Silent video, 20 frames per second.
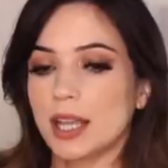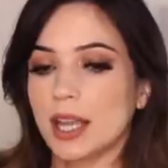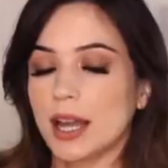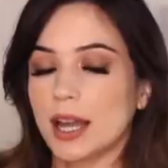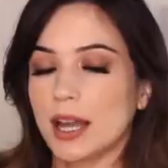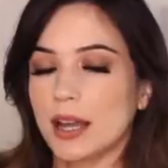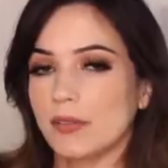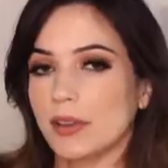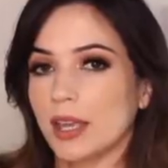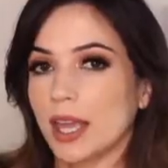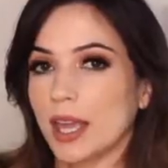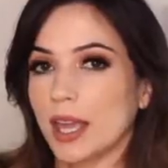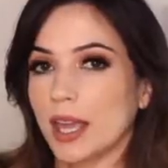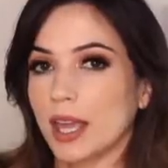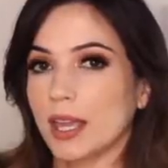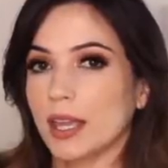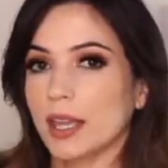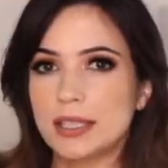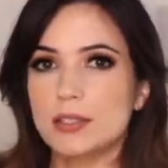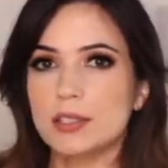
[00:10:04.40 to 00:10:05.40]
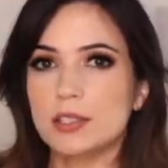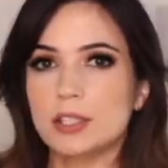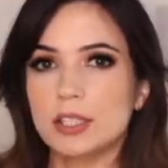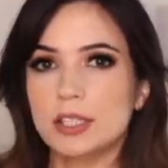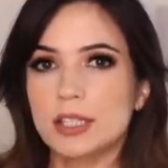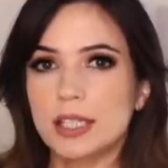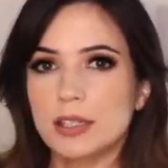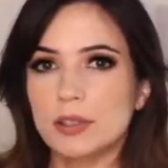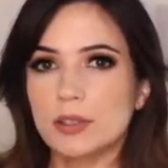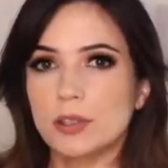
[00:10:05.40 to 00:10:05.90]
have a Easter
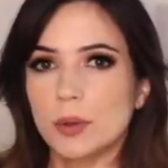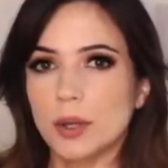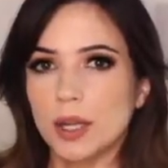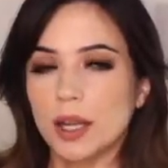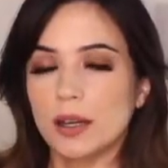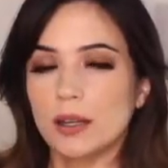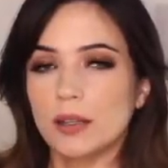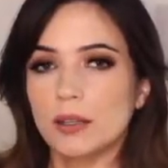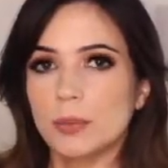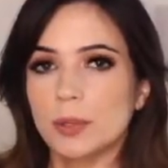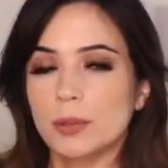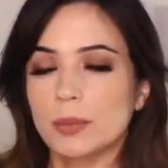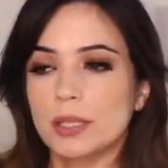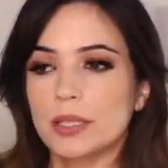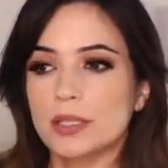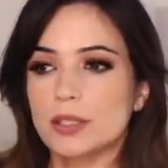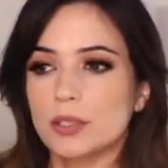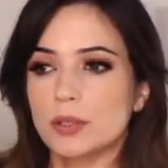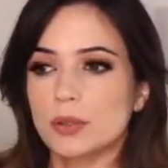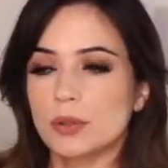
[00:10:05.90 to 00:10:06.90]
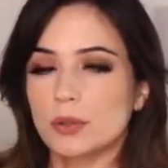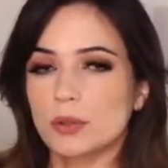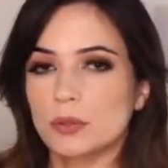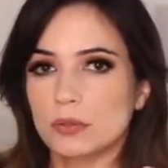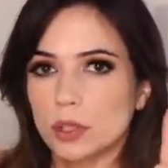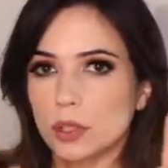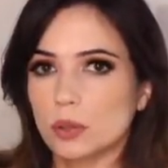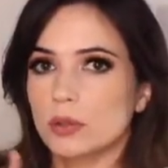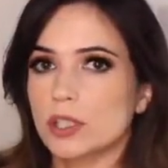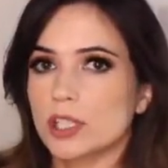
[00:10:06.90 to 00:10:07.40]
deal going on at the moment, so
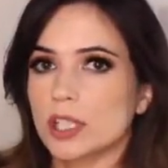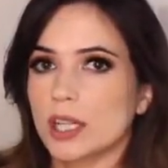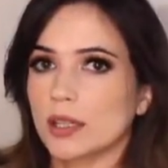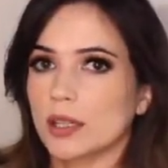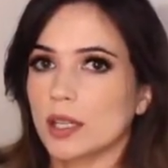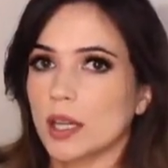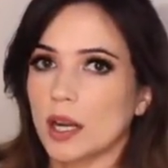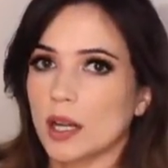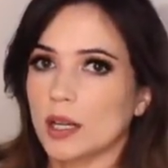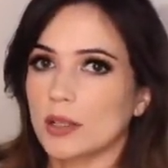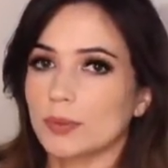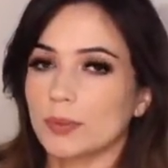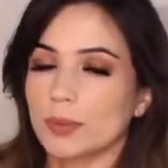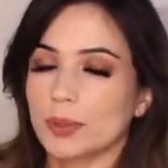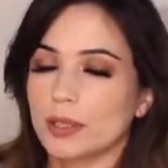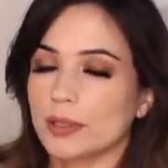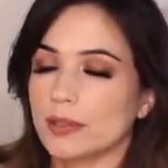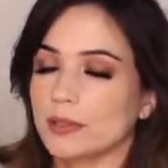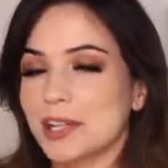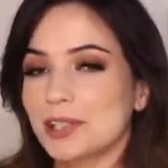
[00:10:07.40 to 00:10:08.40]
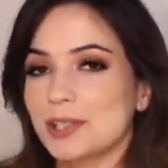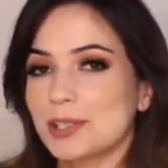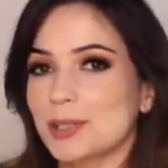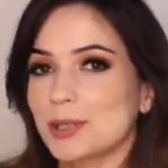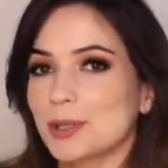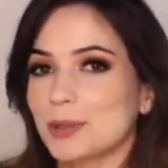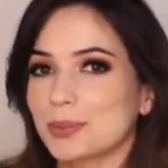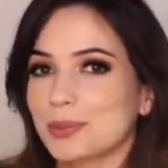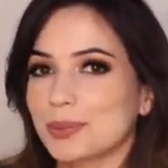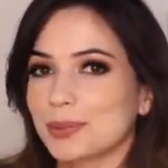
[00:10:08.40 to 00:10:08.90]
go and check that out. But that
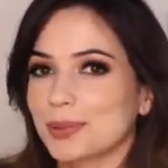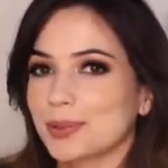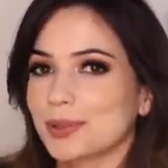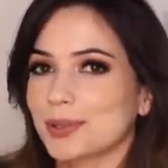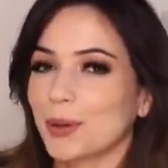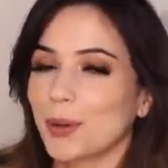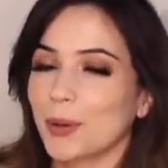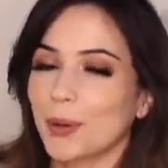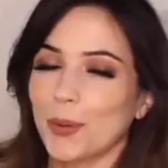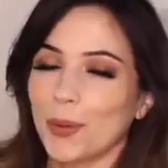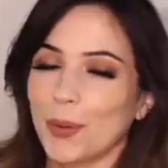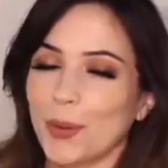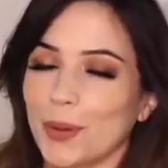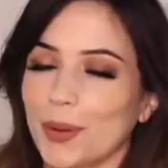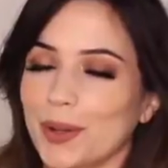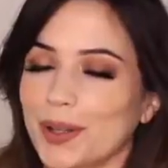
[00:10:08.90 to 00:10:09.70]
soap, whew.